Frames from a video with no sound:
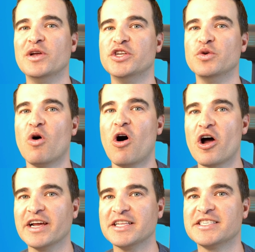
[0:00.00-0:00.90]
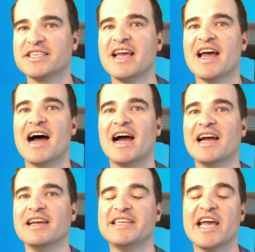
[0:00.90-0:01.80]
We do audits.
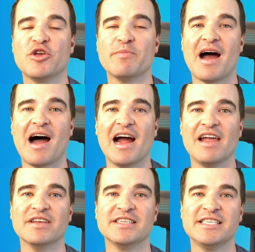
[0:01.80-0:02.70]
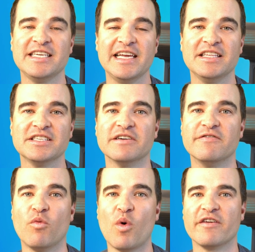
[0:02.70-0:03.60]
I take you behind the
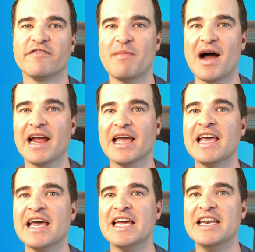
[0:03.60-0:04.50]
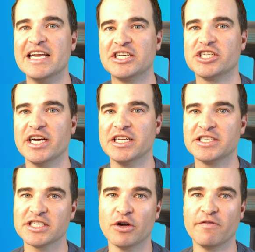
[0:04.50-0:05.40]
scenes of one of my niche
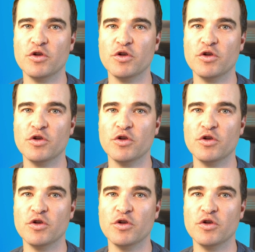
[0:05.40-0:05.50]
sites.